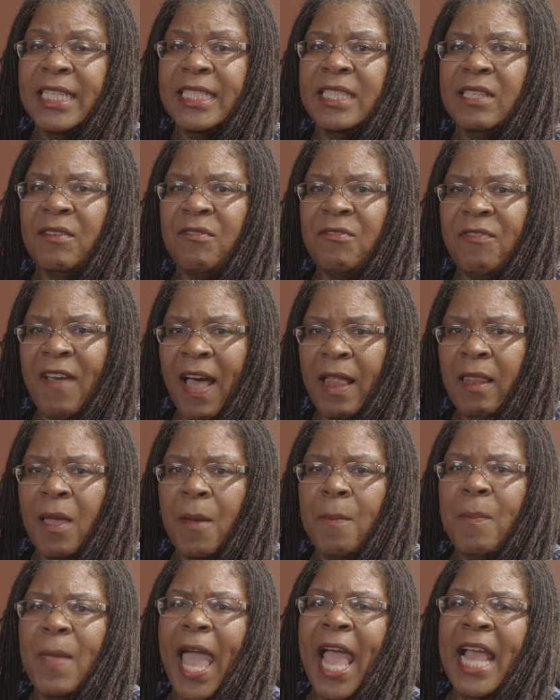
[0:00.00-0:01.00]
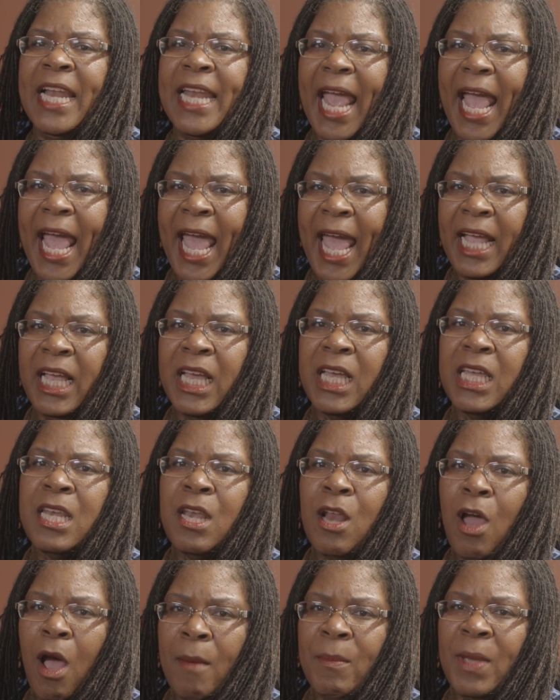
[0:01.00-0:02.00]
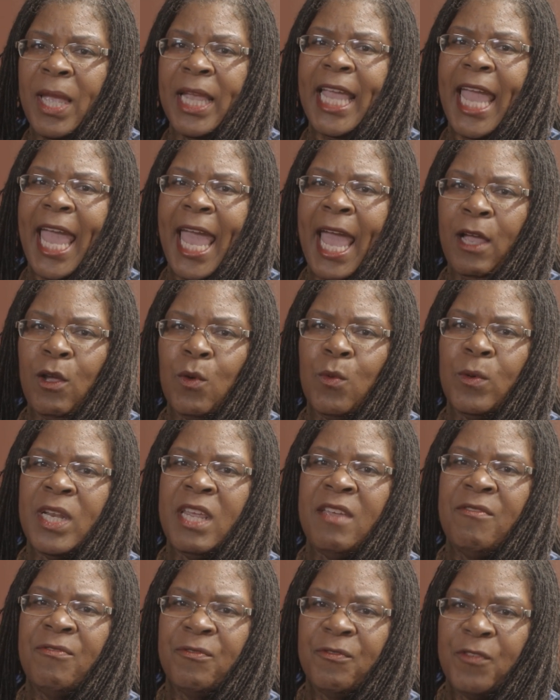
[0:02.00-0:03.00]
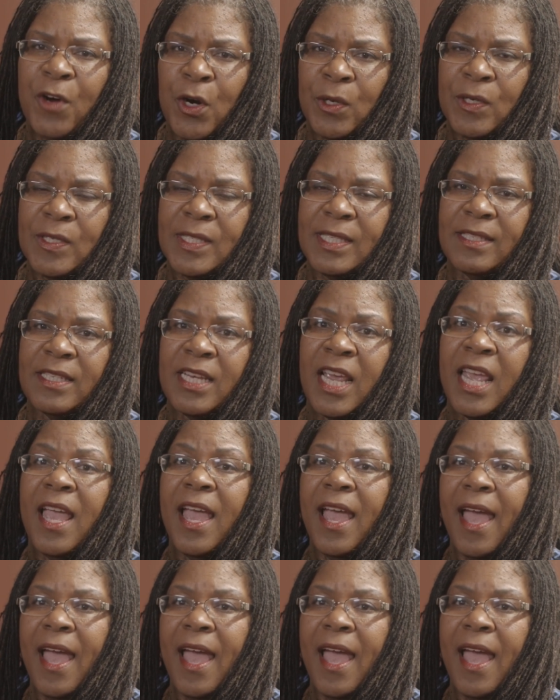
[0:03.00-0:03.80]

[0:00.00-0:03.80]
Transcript: develop an economic equity first